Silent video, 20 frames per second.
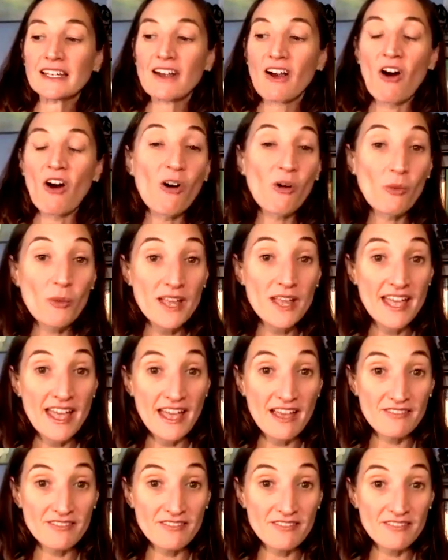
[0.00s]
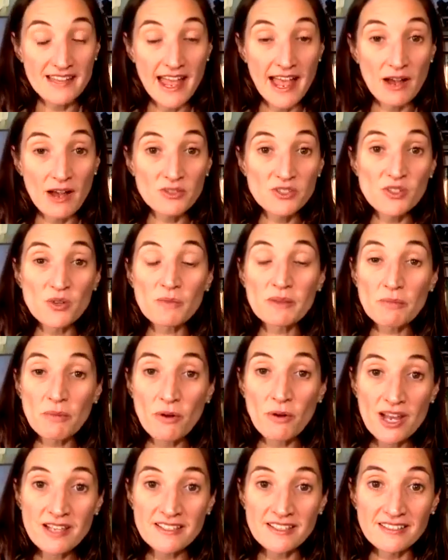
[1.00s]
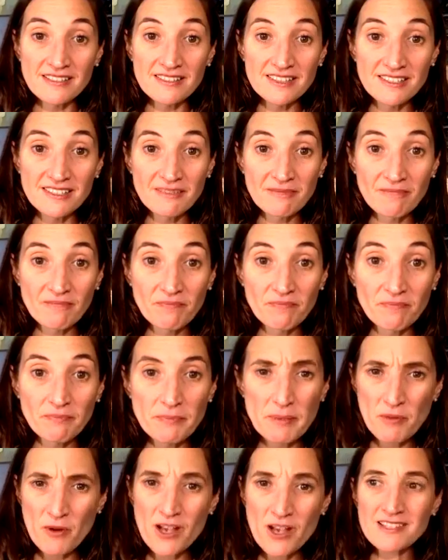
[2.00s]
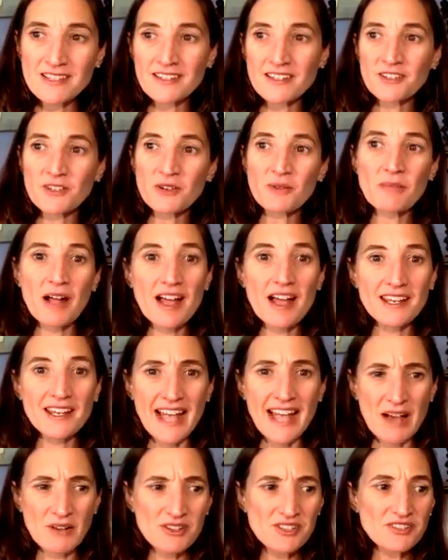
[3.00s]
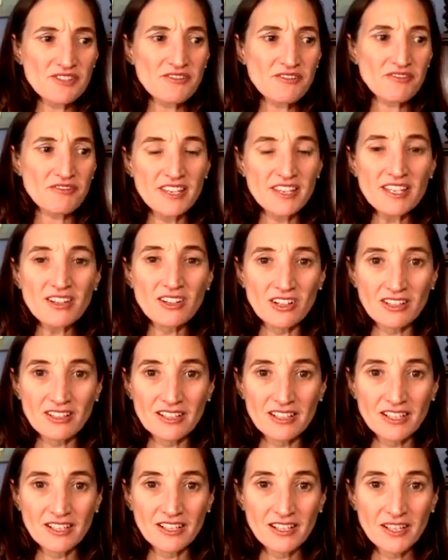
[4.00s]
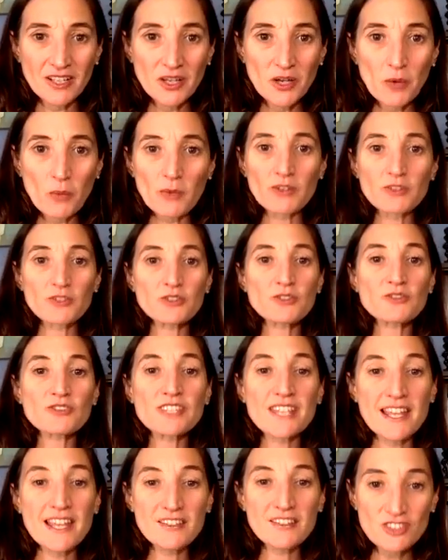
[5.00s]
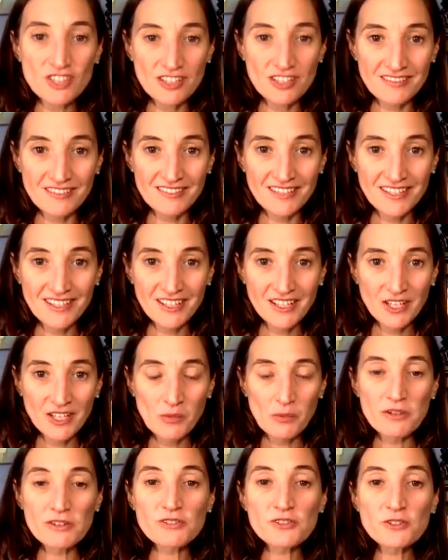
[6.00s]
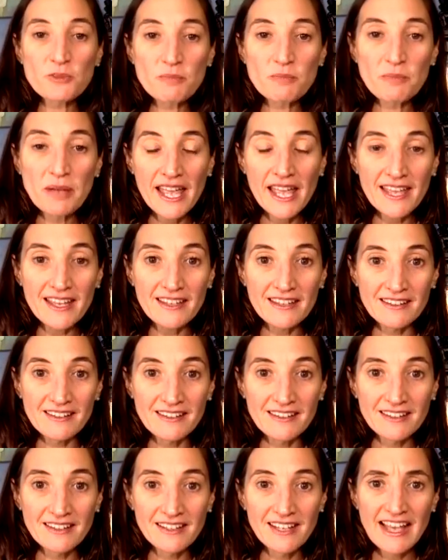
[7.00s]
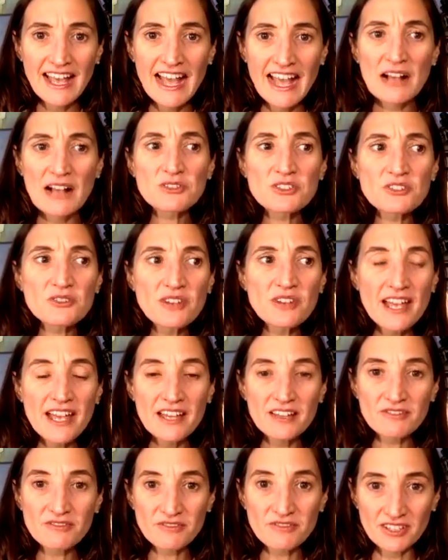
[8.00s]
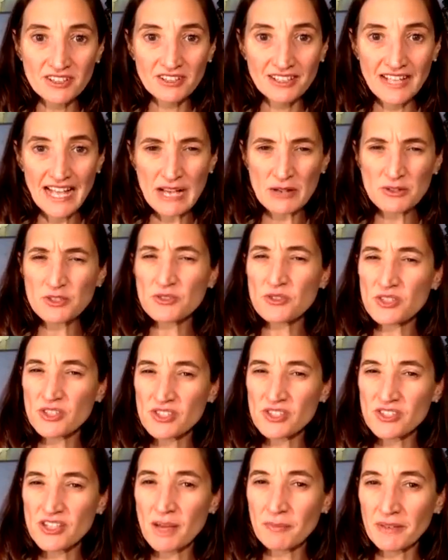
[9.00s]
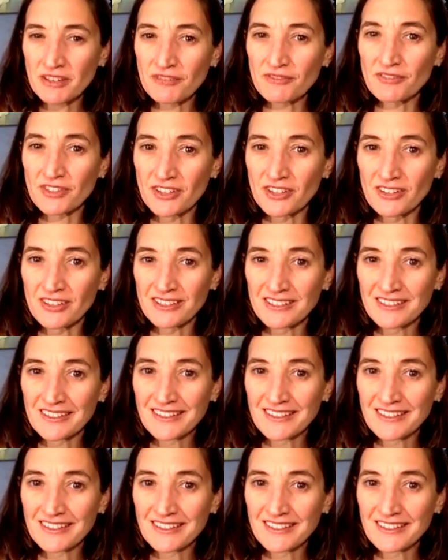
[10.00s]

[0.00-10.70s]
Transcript: All we have is now. So be present. Be present in your body. How does it feel? Where's your tension? Where's your pain? How's your head feel? How's your stomach feel?